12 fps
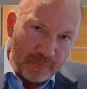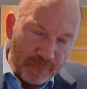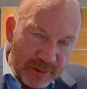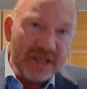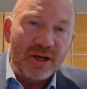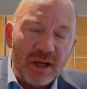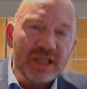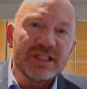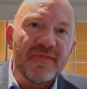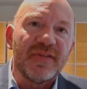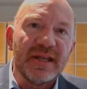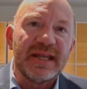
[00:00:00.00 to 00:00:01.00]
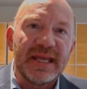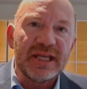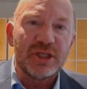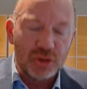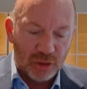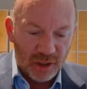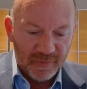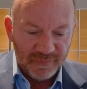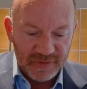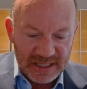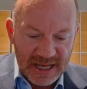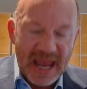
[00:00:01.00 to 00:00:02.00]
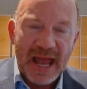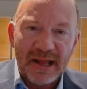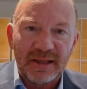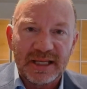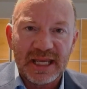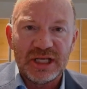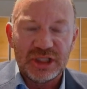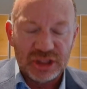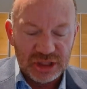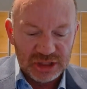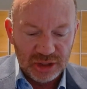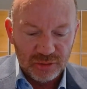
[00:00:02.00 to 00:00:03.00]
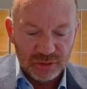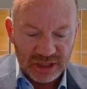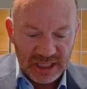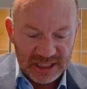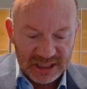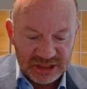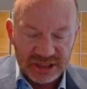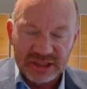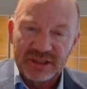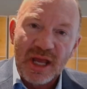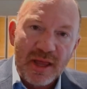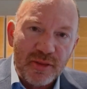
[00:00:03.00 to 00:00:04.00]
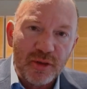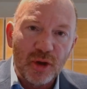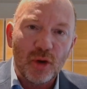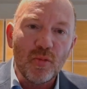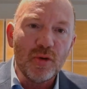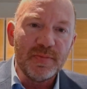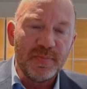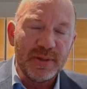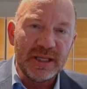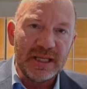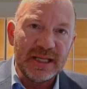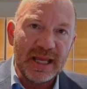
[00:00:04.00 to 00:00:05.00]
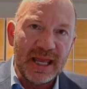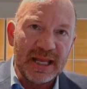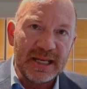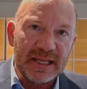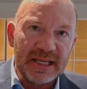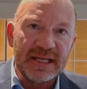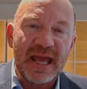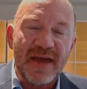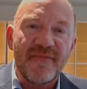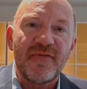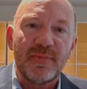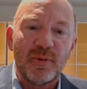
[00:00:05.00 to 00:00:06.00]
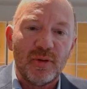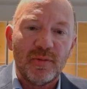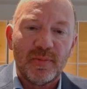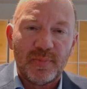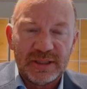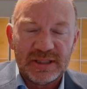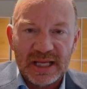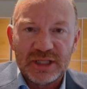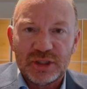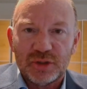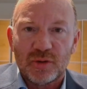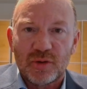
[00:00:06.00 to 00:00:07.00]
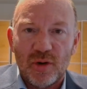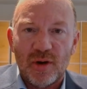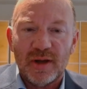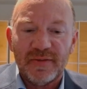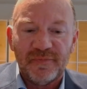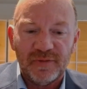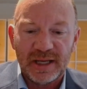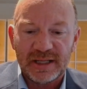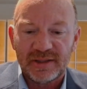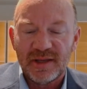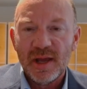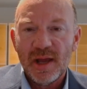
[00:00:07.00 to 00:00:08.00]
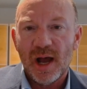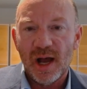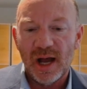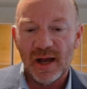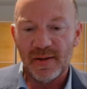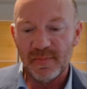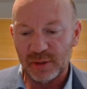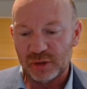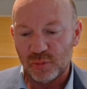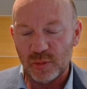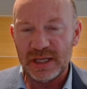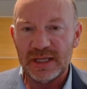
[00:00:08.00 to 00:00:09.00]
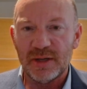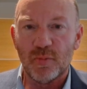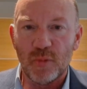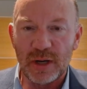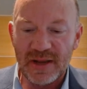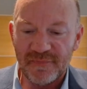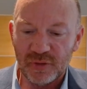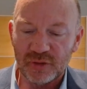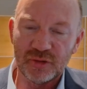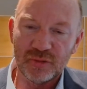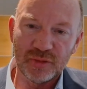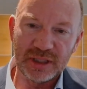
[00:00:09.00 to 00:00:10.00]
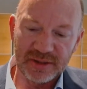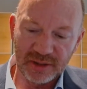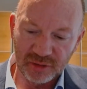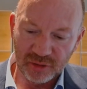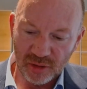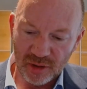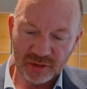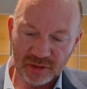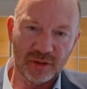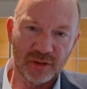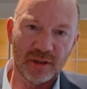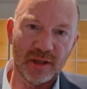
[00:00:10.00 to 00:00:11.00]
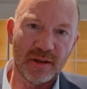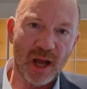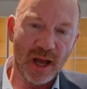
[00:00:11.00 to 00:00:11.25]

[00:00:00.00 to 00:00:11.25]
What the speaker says: because of the nature of the allegations in those cases, there would be an inevitable potential conflict between whatever duty the doctor